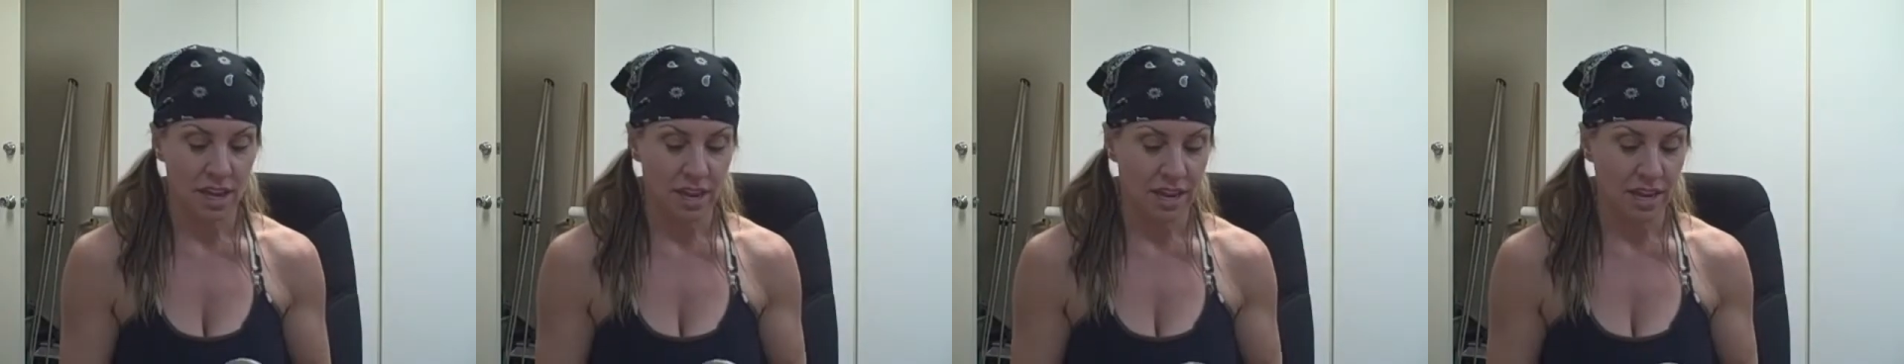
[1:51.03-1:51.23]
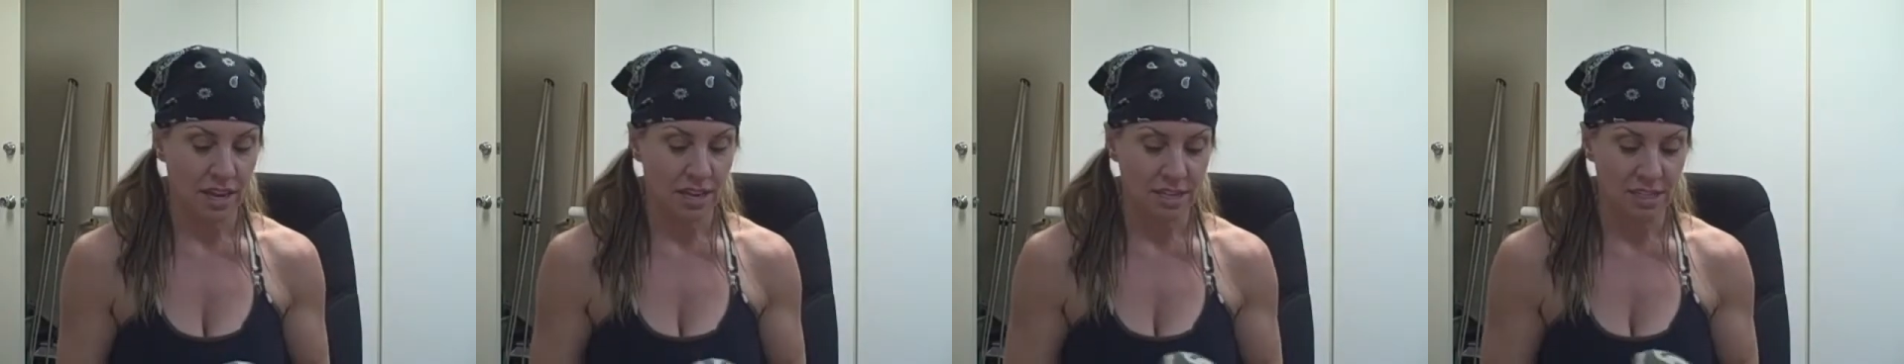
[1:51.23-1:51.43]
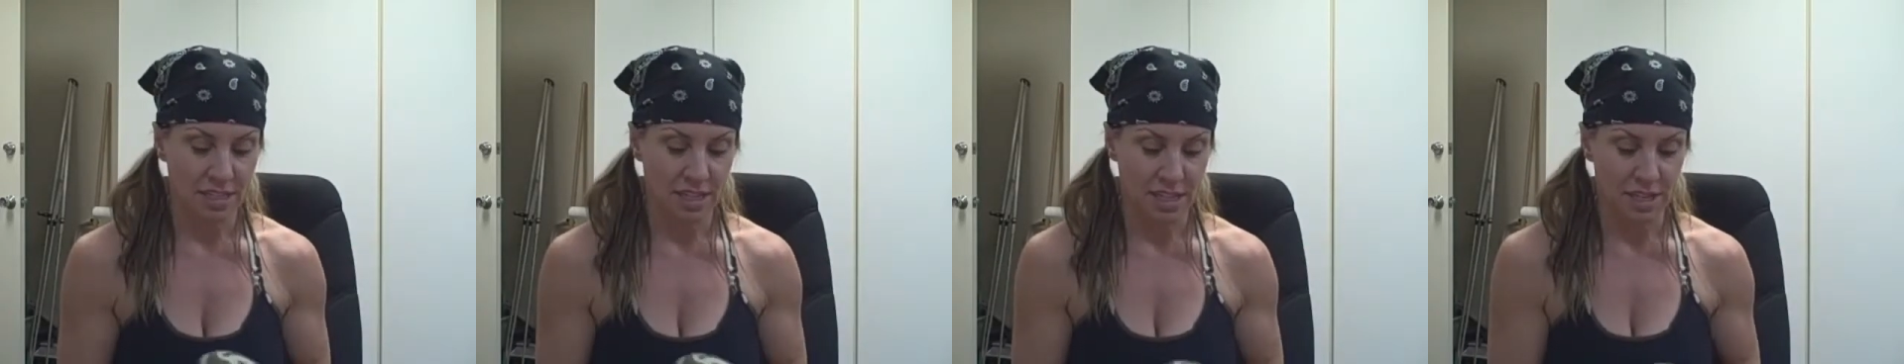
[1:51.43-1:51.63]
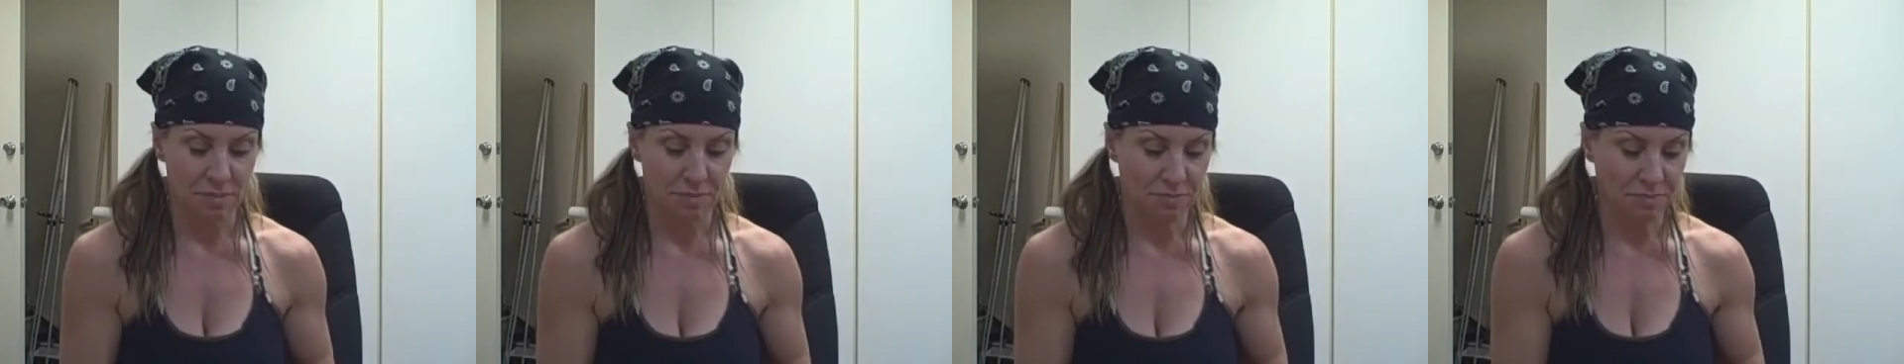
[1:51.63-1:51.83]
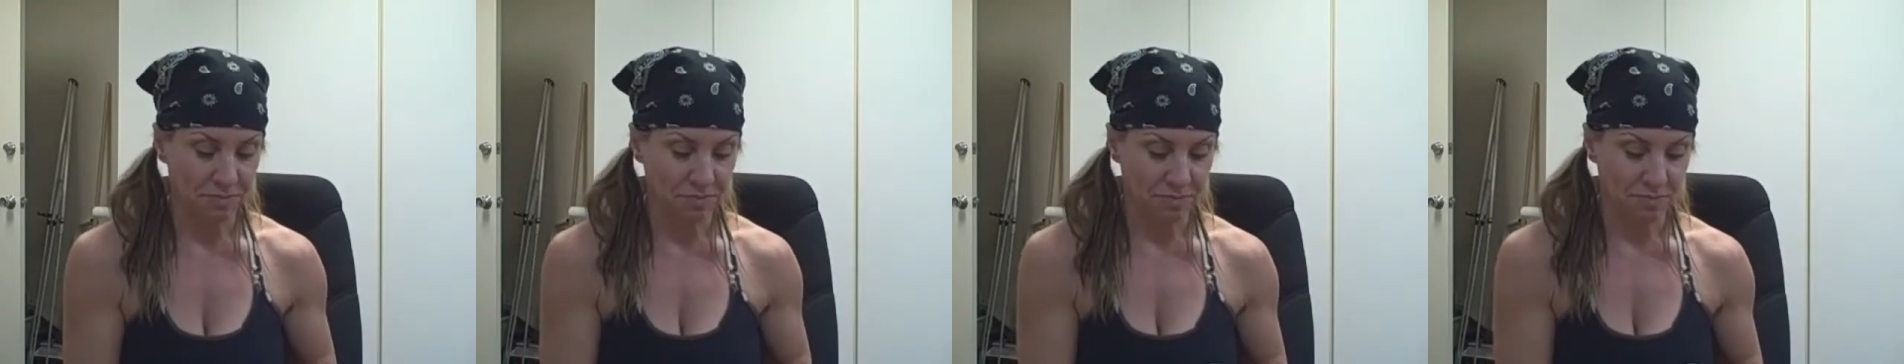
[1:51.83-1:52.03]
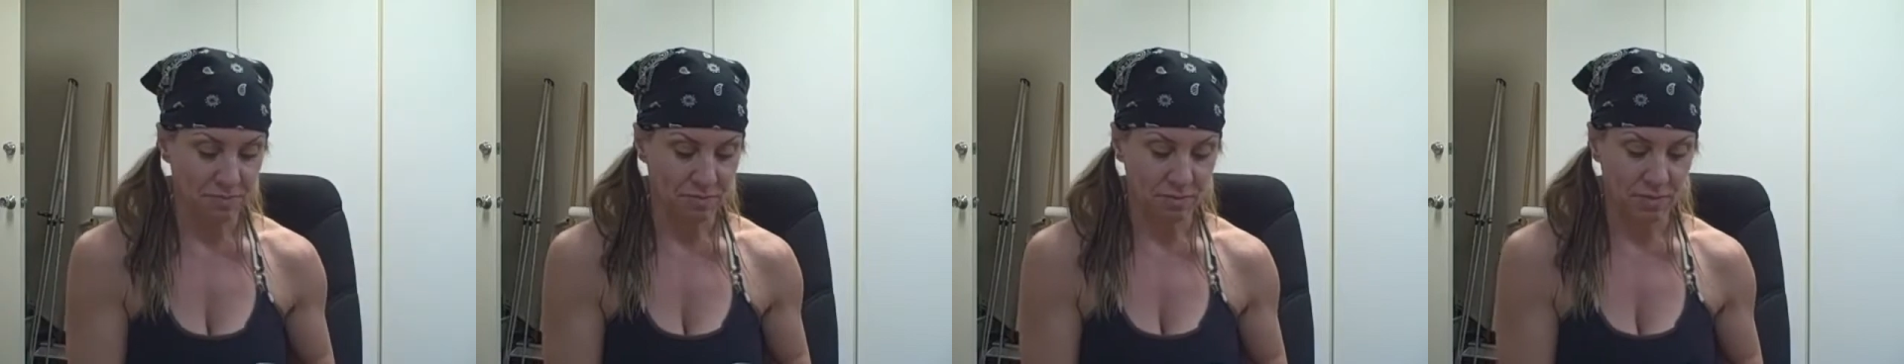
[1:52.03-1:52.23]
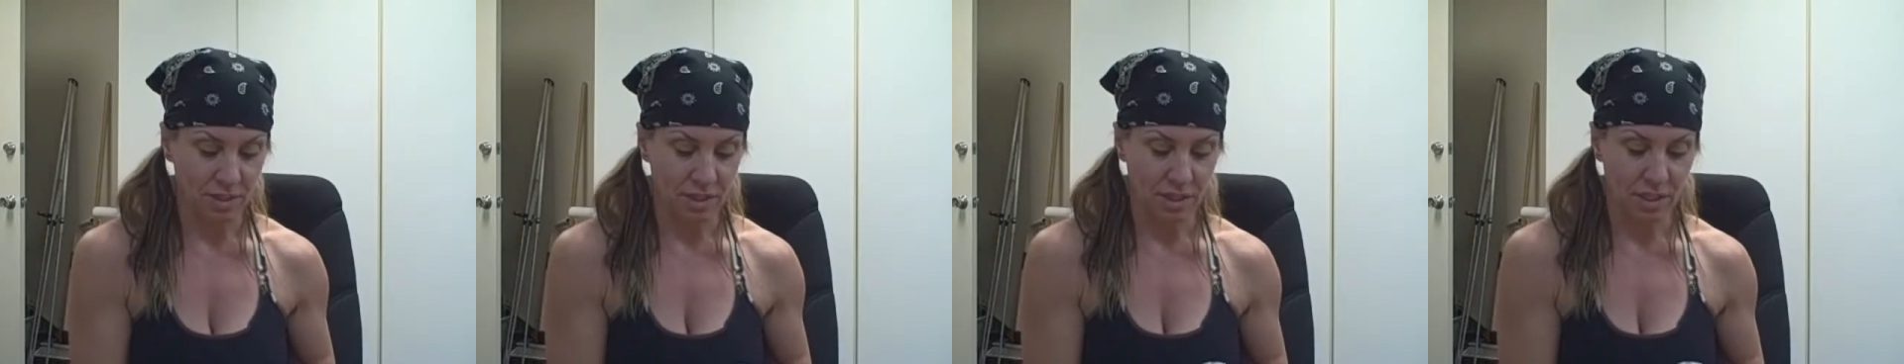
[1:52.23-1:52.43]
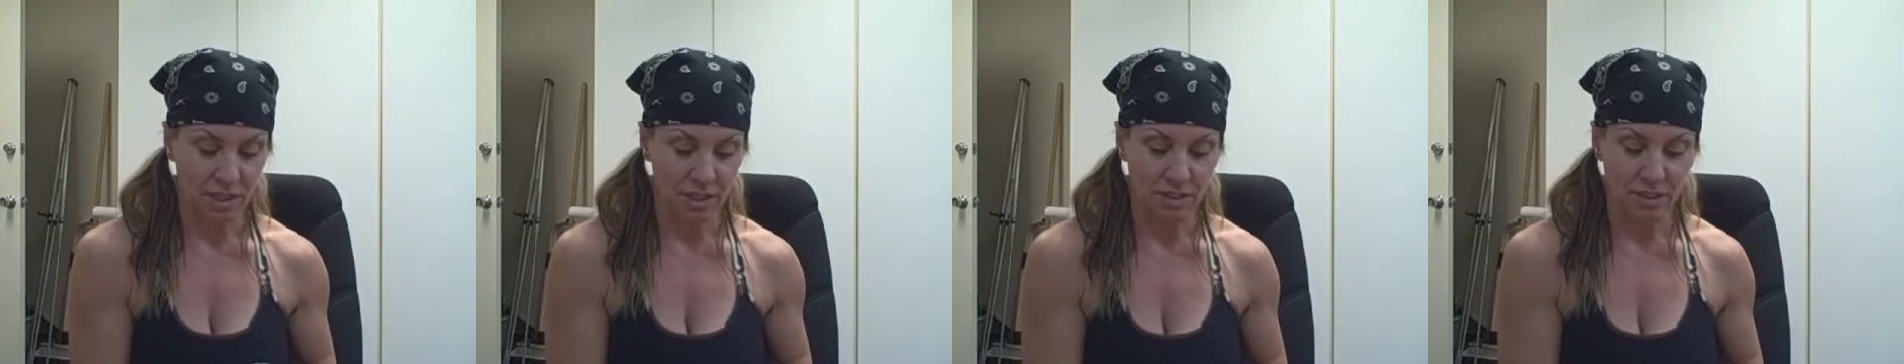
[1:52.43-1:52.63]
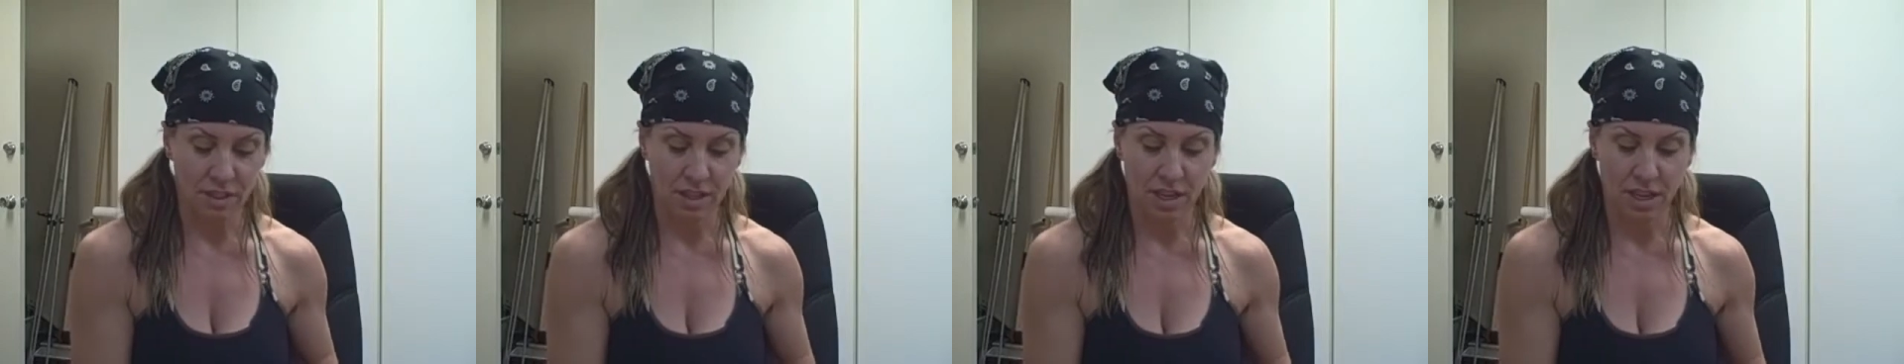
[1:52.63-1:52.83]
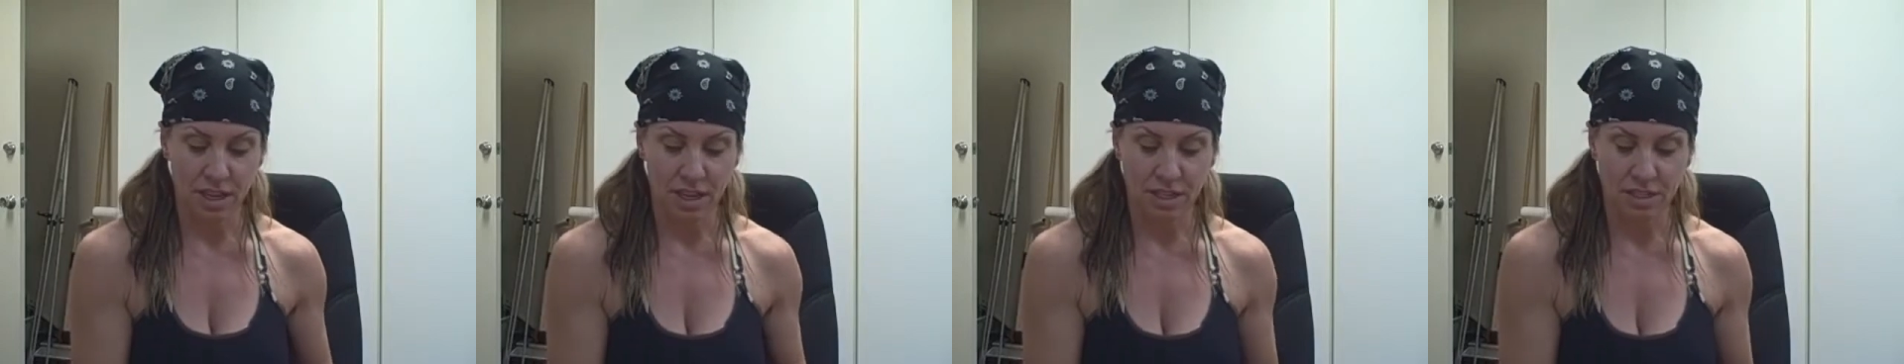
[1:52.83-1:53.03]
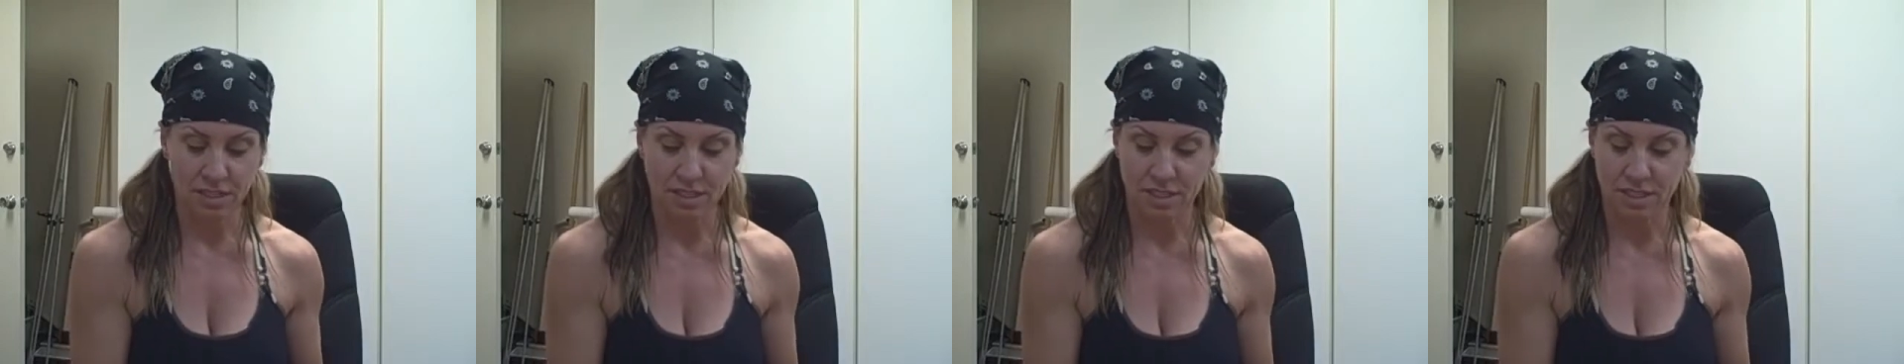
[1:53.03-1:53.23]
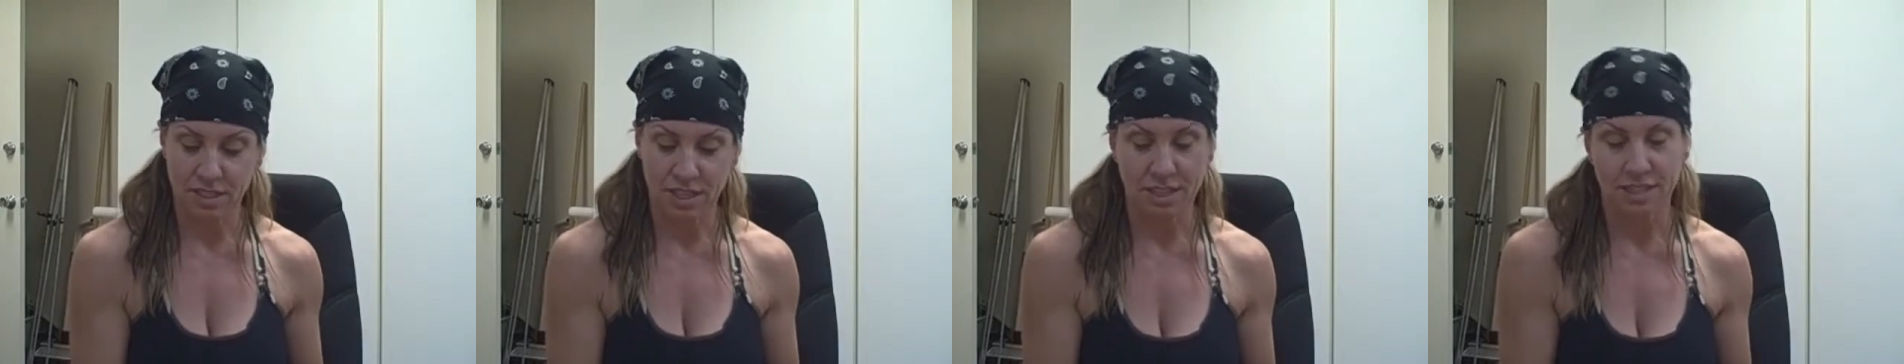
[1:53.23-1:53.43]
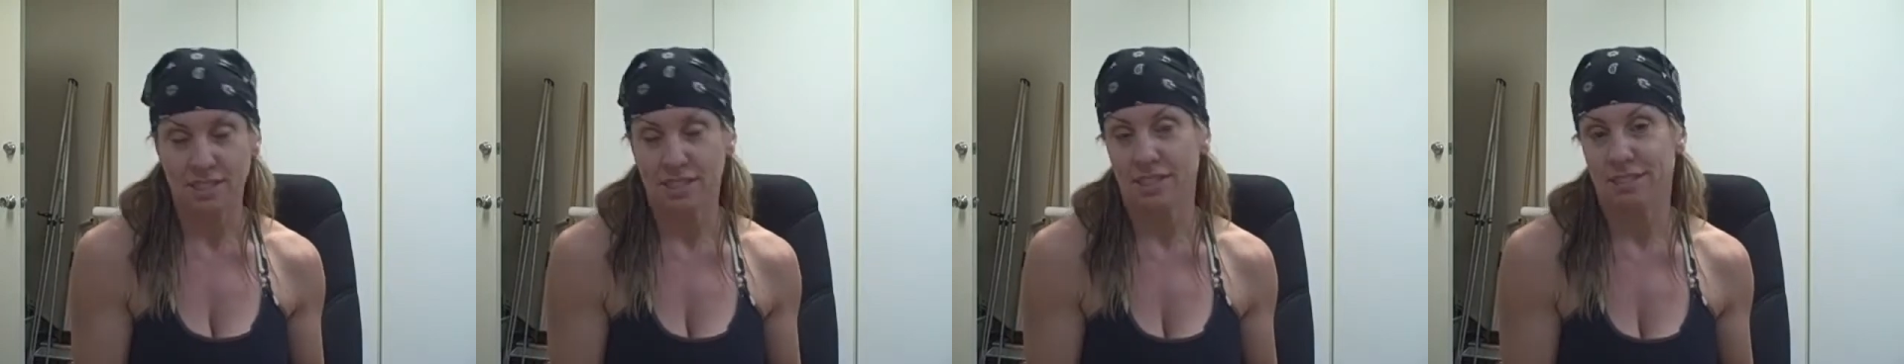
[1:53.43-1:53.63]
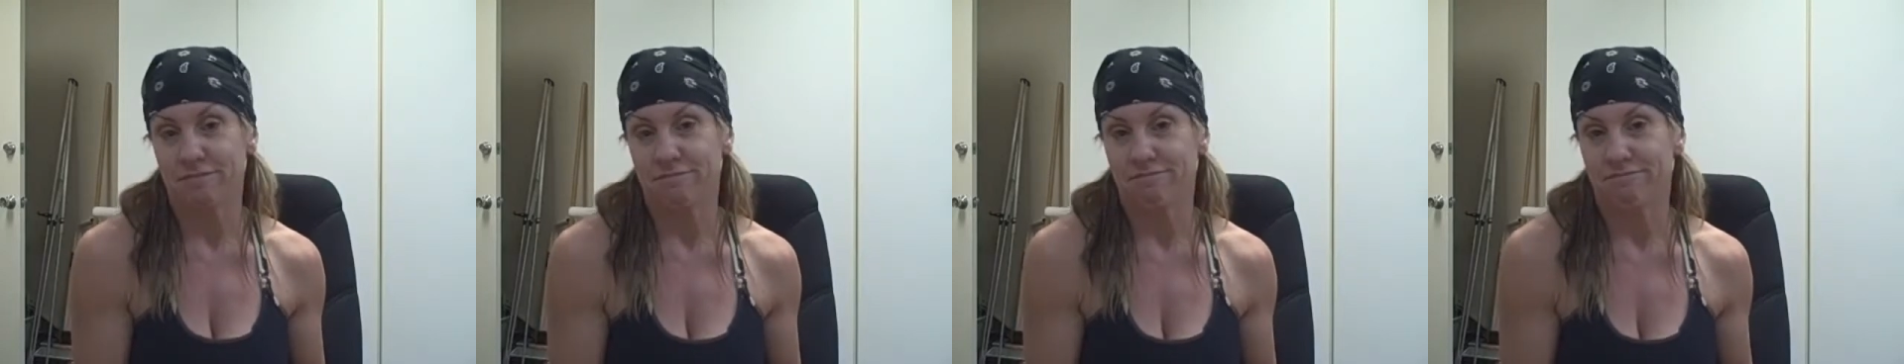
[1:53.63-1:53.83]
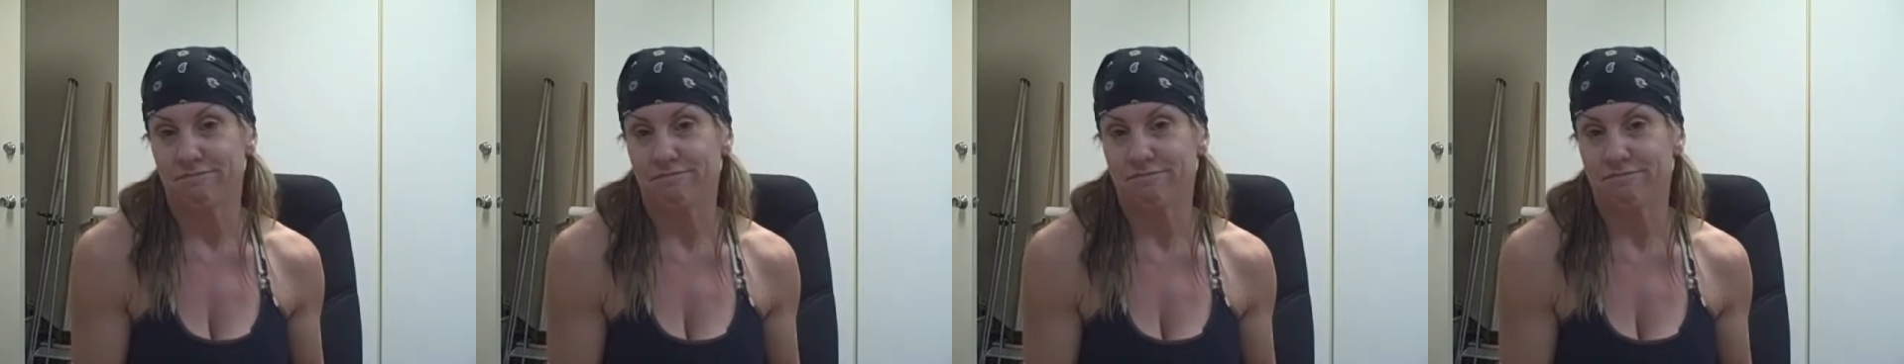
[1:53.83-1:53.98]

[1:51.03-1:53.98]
And, um, and that's it.